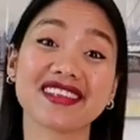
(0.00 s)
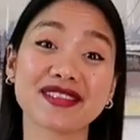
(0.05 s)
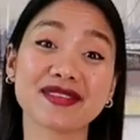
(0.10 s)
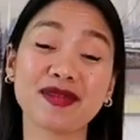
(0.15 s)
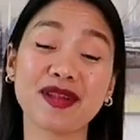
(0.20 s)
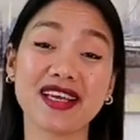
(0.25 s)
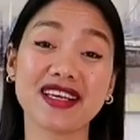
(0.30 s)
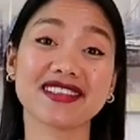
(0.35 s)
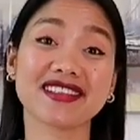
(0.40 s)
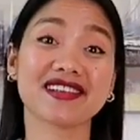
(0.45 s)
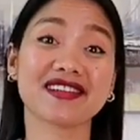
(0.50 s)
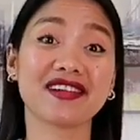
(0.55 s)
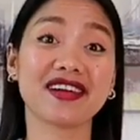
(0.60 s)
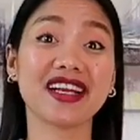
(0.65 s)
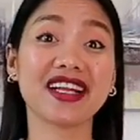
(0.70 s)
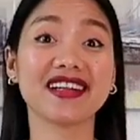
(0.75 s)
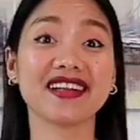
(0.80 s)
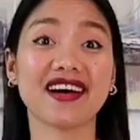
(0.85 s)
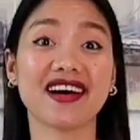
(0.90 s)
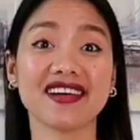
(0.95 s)
this blazer
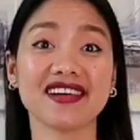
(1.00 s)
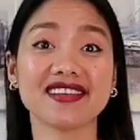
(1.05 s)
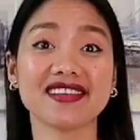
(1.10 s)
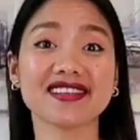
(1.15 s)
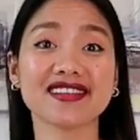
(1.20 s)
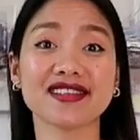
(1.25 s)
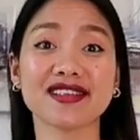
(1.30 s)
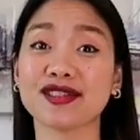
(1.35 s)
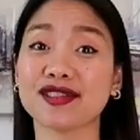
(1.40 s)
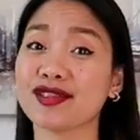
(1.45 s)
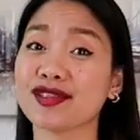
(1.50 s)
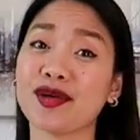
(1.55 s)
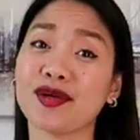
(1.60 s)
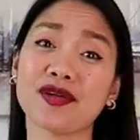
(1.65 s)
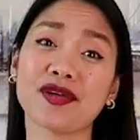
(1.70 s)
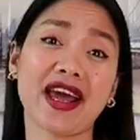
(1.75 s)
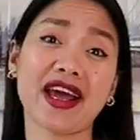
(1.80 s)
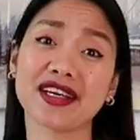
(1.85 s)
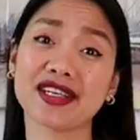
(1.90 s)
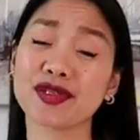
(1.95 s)
really nice. It's
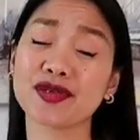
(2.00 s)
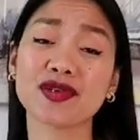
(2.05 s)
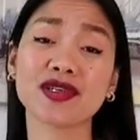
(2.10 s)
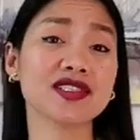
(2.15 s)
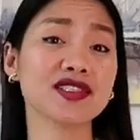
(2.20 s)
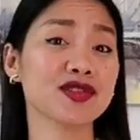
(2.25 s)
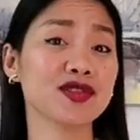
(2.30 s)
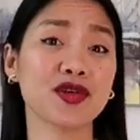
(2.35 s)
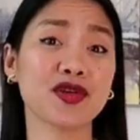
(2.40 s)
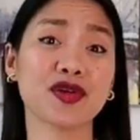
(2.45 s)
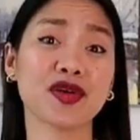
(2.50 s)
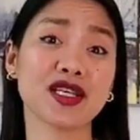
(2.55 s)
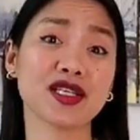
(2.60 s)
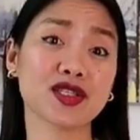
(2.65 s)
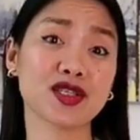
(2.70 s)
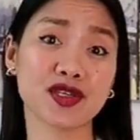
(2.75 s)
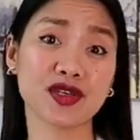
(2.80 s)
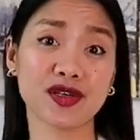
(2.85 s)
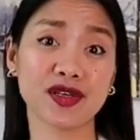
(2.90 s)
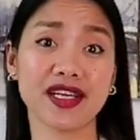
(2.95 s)
so casual, so you can
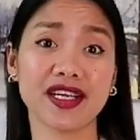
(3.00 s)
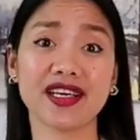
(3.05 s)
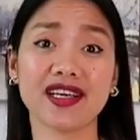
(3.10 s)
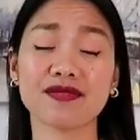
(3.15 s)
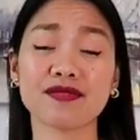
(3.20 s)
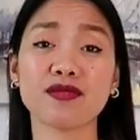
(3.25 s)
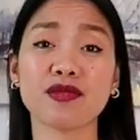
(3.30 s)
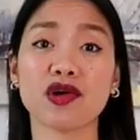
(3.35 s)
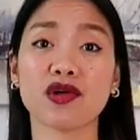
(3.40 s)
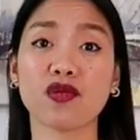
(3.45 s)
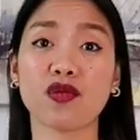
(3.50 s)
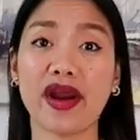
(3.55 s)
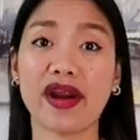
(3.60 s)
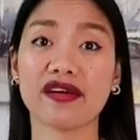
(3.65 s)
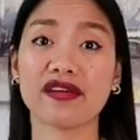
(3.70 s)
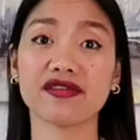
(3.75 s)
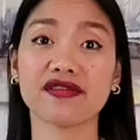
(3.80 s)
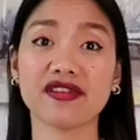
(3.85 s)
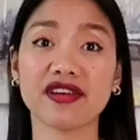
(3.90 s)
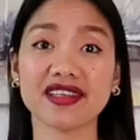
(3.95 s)
surely get more
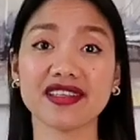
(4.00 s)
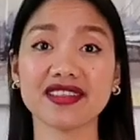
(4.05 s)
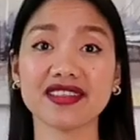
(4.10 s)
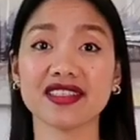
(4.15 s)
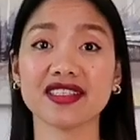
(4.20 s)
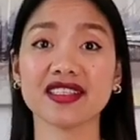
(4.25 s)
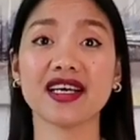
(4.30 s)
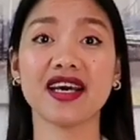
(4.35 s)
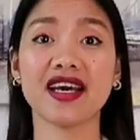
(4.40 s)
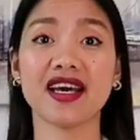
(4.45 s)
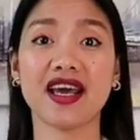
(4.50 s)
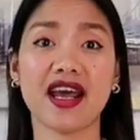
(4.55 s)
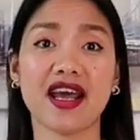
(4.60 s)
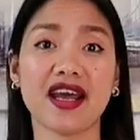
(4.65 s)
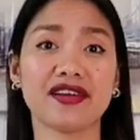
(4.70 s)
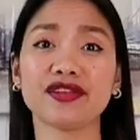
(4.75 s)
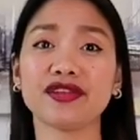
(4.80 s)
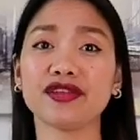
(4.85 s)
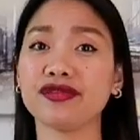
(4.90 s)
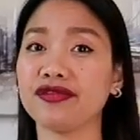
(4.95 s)
wear of it.
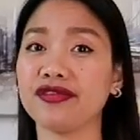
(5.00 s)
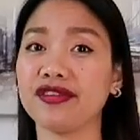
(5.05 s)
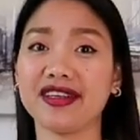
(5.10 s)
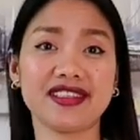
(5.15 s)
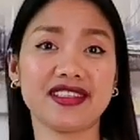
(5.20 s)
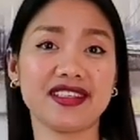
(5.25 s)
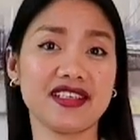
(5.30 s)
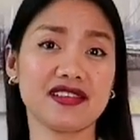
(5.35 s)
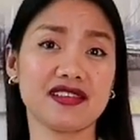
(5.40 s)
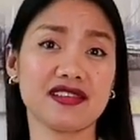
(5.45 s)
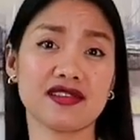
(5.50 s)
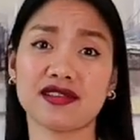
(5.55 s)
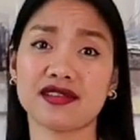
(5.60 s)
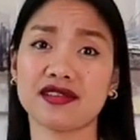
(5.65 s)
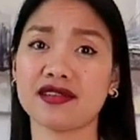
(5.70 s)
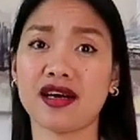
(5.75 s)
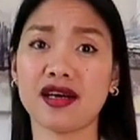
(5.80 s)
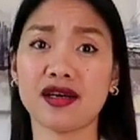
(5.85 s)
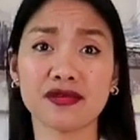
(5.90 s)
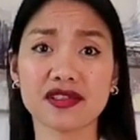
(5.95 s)
And the fit
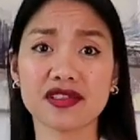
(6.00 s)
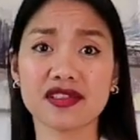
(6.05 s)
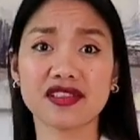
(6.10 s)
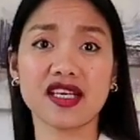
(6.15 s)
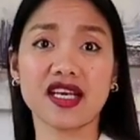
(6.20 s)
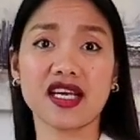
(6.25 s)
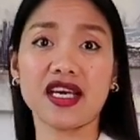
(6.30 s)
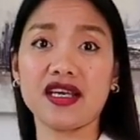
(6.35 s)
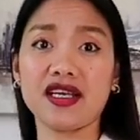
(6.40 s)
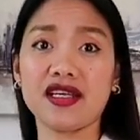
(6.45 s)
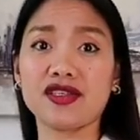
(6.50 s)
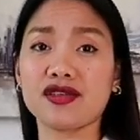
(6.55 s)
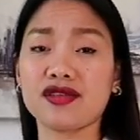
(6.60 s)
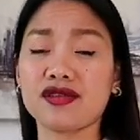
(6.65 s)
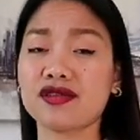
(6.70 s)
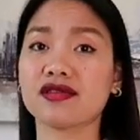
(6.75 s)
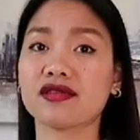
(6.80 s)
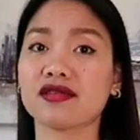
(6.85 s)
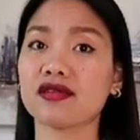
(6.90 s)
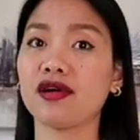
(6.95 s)
is, I would say,
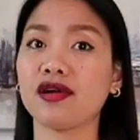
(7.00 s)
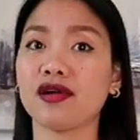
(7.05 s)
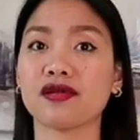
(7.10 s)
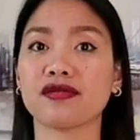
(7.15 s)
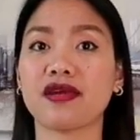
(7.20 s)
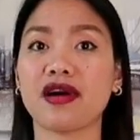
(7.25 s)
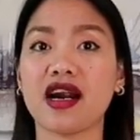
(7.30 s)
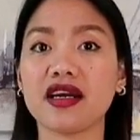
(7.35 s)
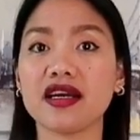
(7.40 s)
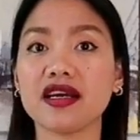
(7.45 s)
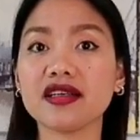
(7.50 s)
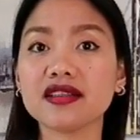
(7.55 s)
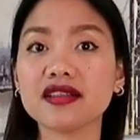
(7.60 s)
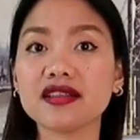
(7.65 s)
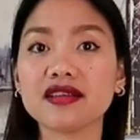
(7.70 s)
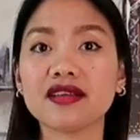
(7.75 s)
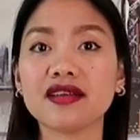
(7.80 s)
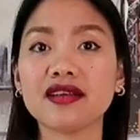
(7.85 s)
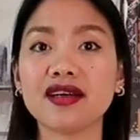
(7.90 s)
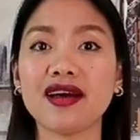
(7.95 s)
just all
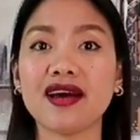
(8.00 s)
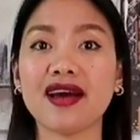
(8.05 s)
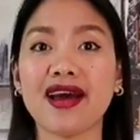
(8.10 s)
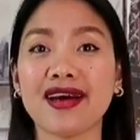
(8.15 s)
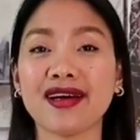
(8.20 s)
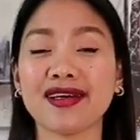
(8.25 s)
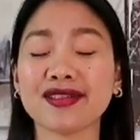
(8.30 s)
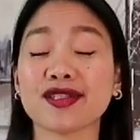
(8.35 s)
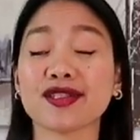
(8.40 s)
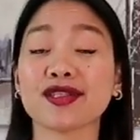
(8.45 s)
right. And